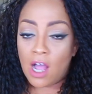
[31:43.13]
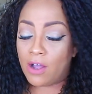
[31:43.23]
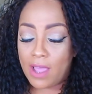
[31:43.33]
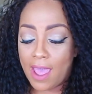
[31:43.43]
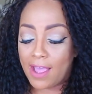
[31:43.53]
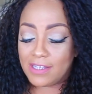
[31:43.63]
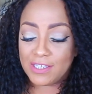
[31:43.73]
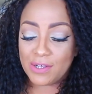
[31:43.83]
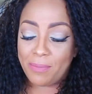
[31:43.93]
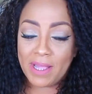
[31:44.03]
Okay,
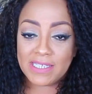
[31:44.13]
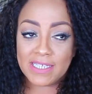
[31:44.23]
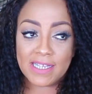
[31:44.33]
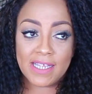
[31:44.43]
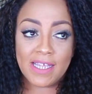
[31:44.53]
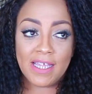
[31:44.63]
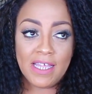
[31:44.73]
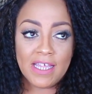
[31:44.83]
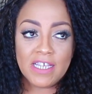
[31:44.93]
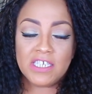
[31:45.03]
so basically,
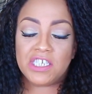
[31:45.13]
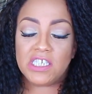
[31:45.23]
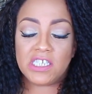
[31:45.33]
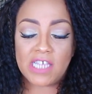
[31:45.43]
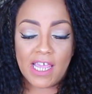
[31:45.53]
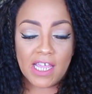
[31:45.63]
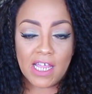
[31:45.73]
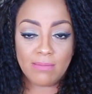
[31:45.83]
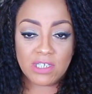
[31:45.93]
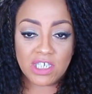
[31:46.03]
she's taking
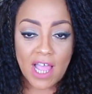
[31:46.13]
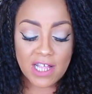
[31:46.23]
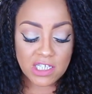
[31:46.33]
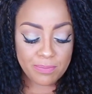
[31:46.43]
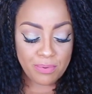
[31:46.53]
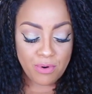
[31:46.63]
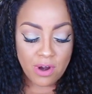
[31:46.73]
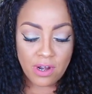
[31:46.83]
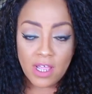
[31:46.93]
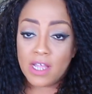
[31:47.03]
him to child
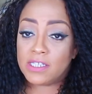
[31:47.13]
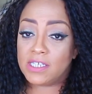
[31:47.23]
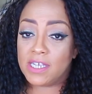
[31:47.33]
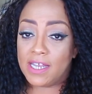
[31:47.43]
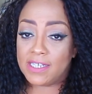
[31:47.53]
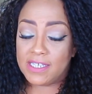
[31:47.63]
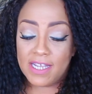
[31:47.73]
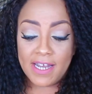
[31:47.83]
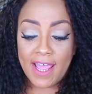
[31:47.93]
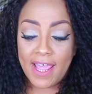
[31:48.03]
support to get a
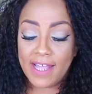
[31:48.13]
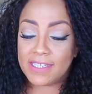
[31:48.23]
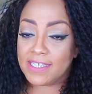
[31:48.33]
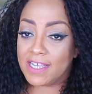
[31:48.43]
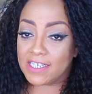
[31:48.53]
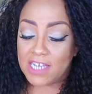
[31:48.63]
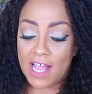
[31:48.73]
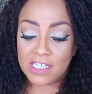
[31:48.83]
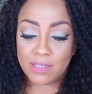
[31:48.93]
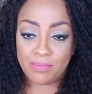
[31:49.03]
DNA, to get
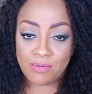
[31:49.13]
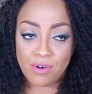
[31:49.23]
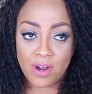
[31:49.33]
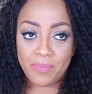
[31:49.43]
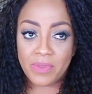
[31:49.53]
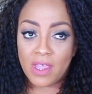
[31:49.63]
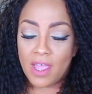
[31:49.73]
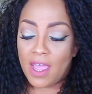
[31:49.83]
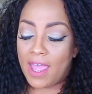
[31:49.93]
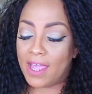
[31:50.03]
child support,
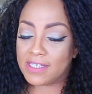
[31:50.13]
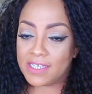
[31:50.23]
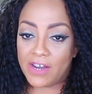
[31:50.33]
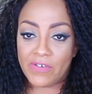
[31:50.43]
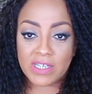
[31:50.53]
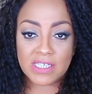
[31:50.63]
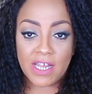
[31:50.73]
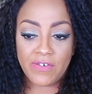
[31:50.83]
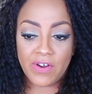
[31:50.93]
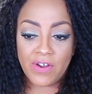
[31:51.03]
etc.,
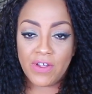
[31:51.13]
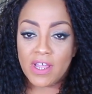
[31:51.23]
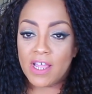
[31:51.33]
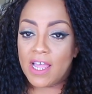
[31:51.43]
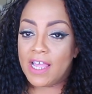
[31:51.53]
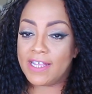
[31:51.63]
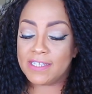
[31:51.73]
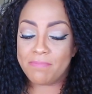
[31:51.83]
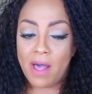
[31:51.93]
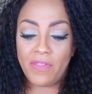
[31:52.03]
etc.
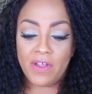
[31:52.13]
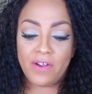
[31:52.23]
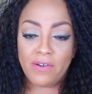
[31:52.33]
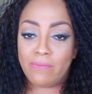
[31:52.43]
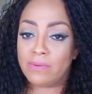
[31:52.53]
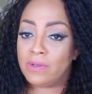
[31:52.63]
His mother